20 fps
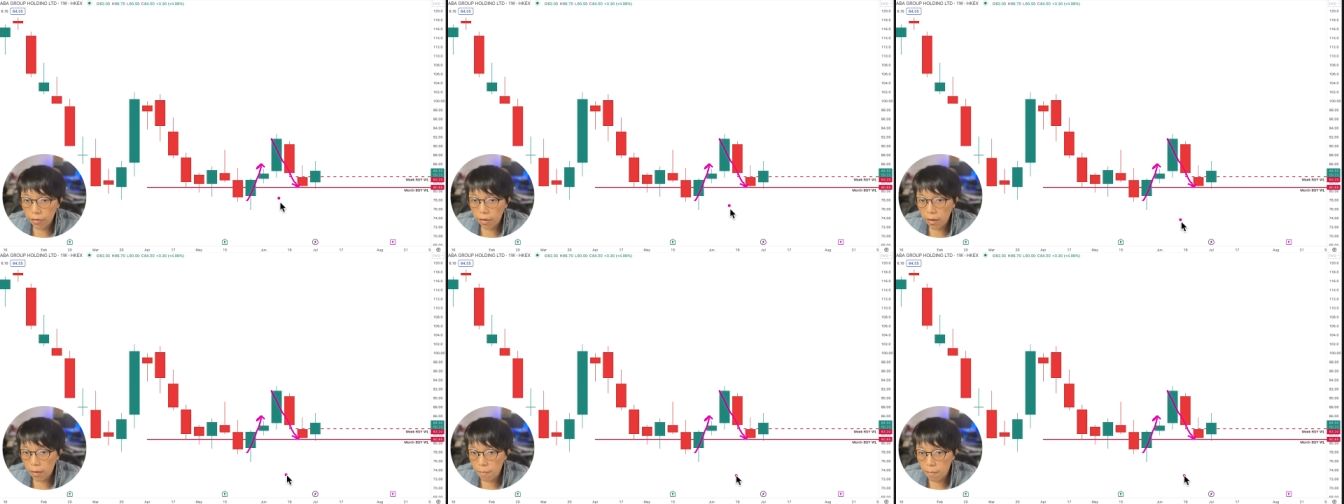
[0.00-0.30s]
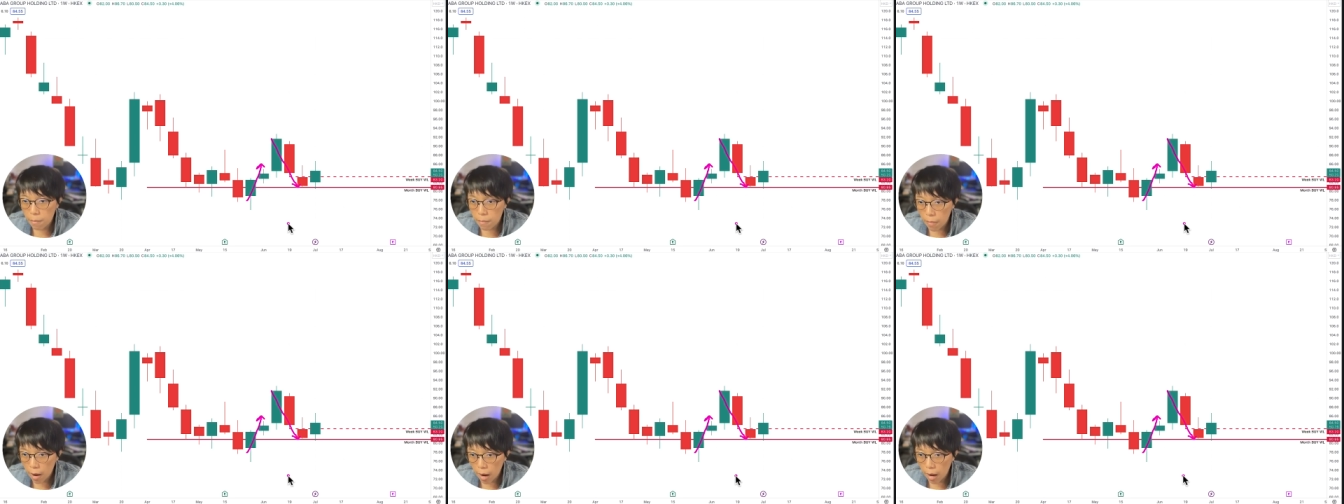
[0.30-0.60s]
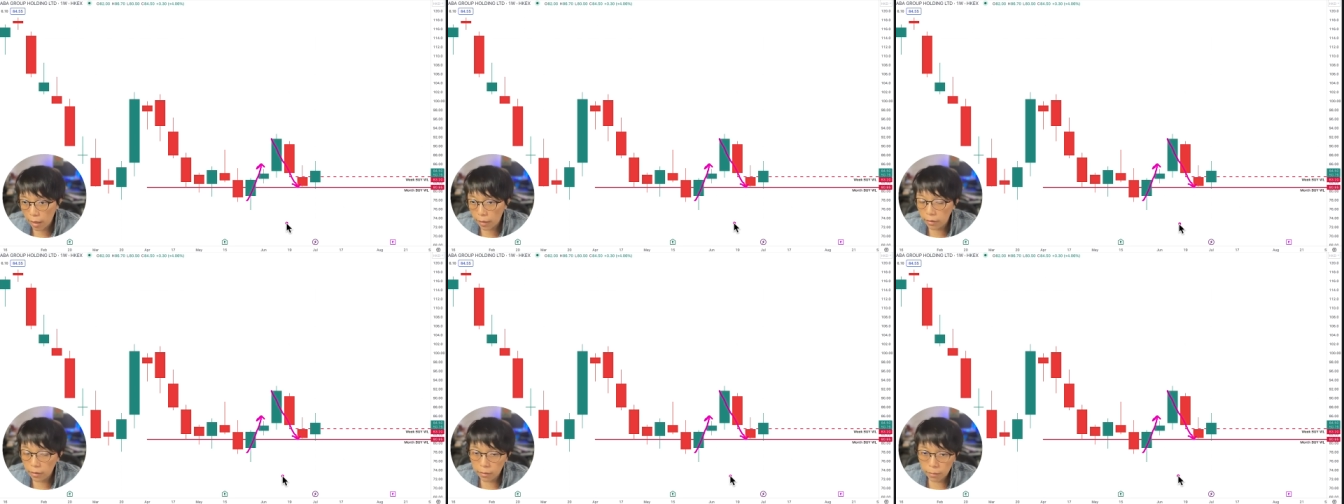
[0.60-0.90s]
the
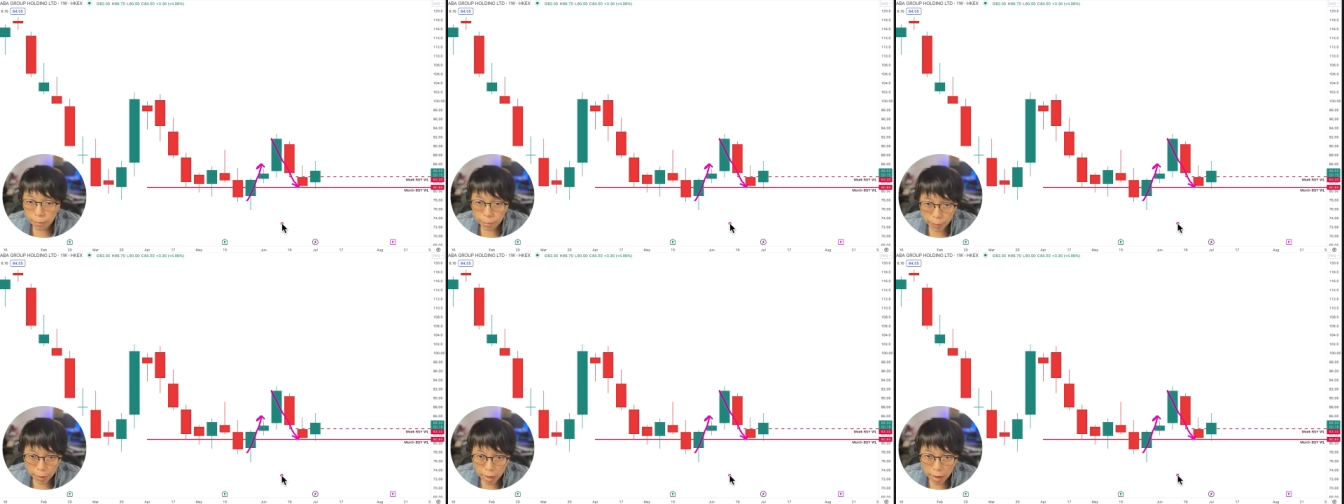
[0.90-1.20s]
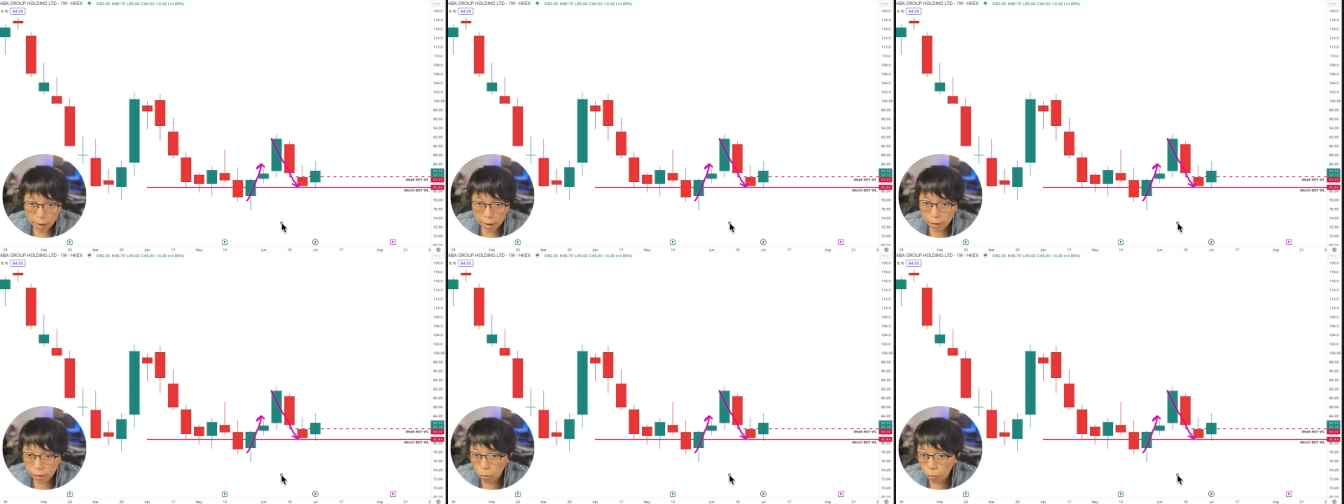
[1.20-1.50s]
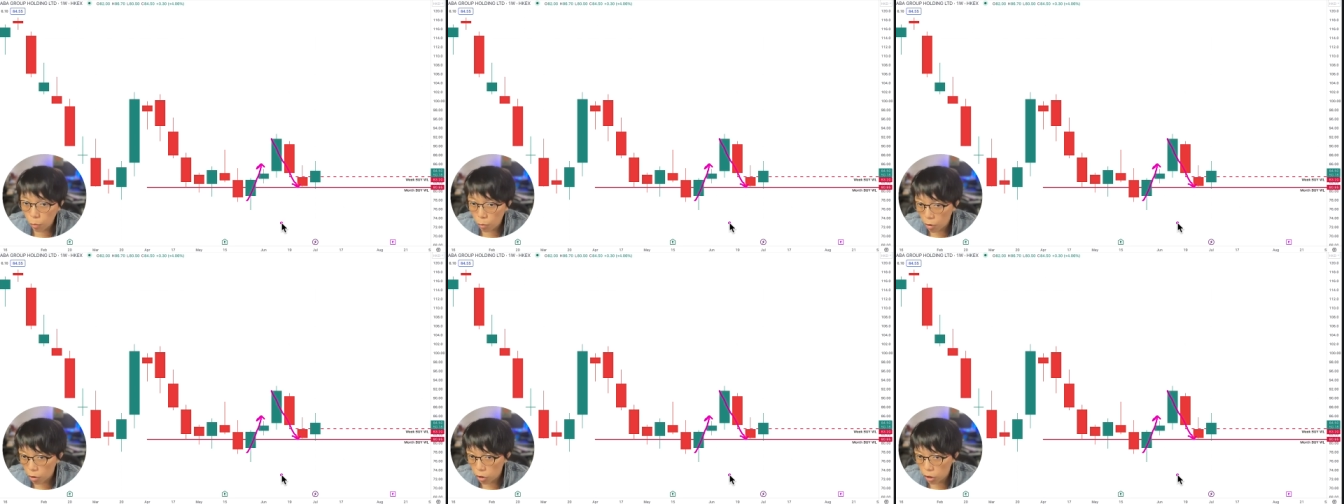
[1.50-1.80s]
month buy
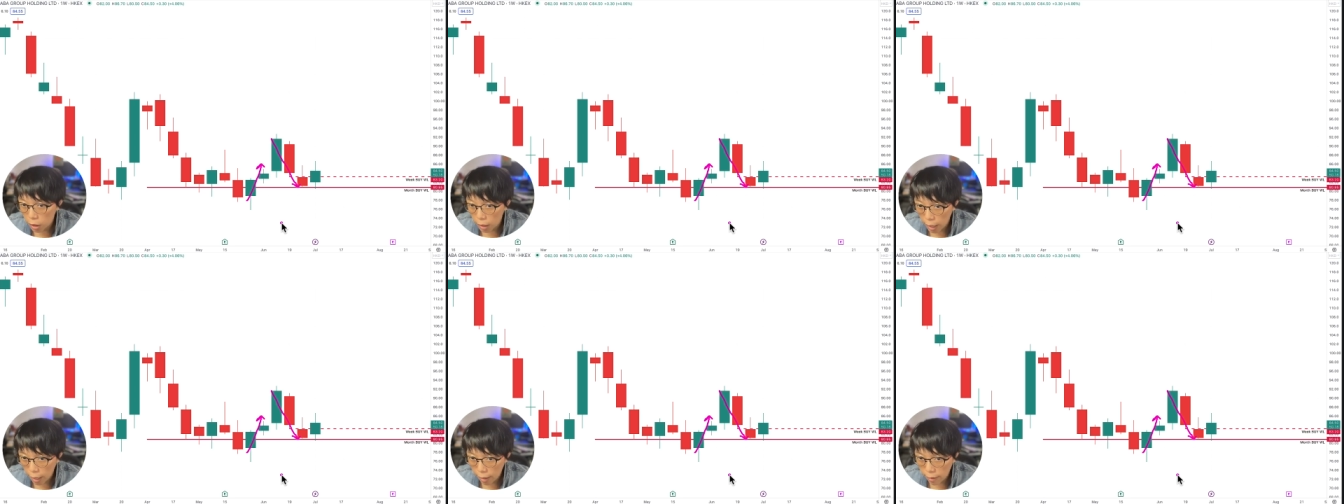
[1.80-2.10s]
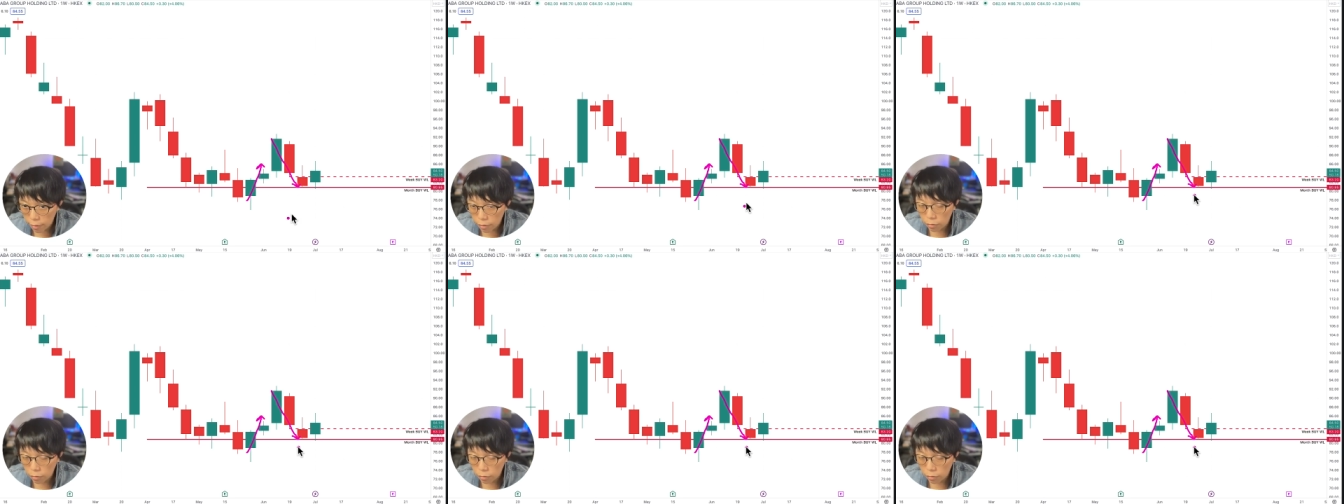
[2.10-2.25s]
wash line.